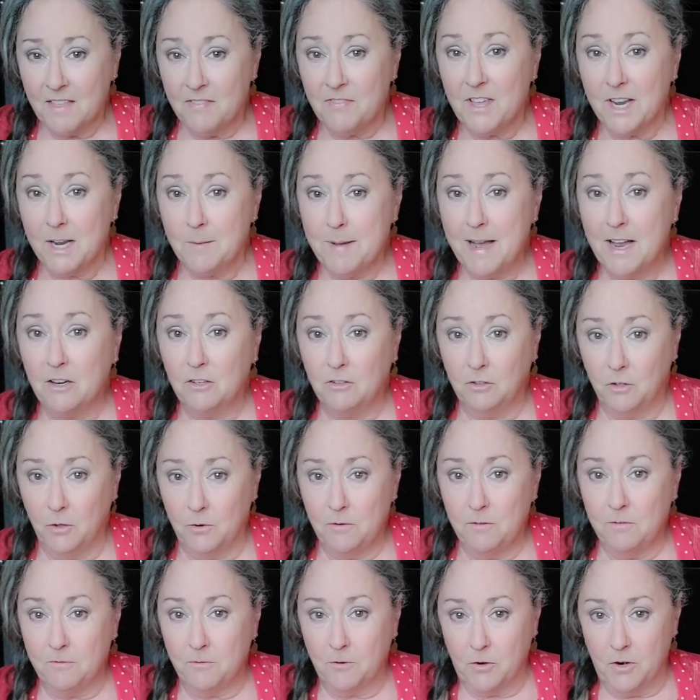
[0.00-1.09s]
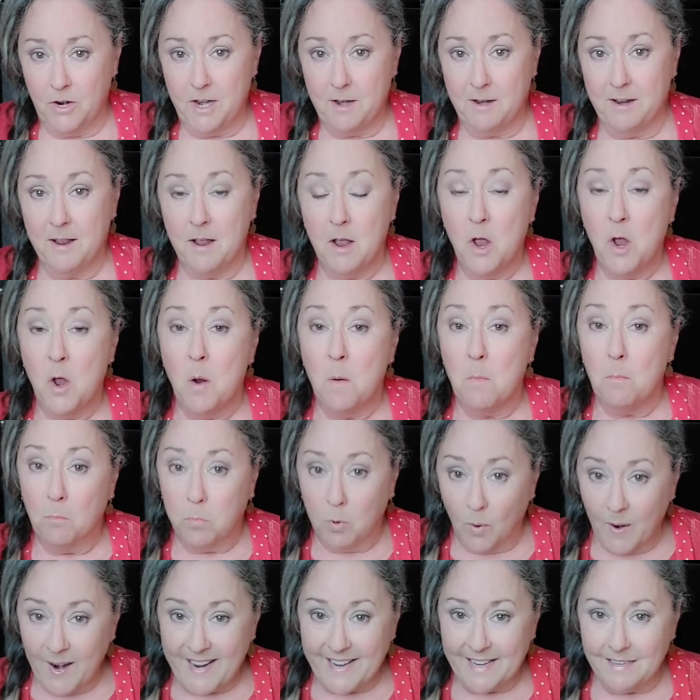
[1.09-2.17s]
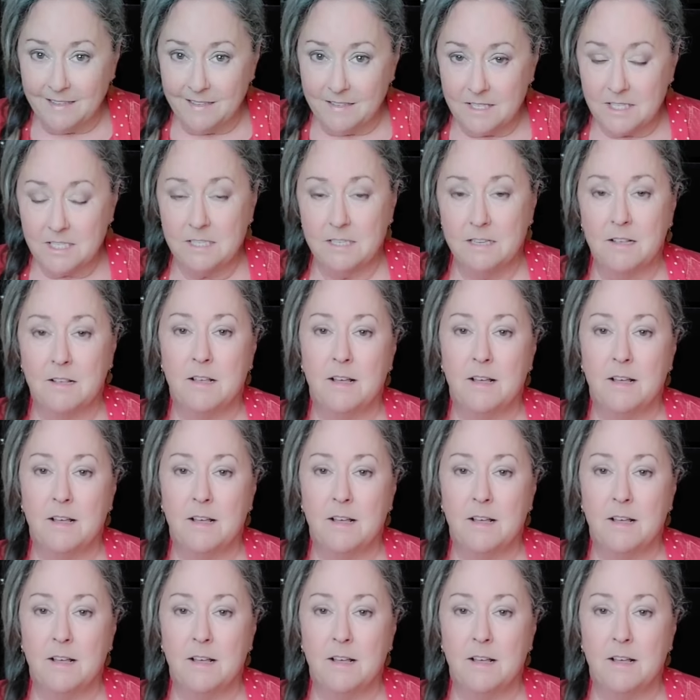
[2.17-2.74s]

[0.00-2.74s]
Think about gluten-free breads.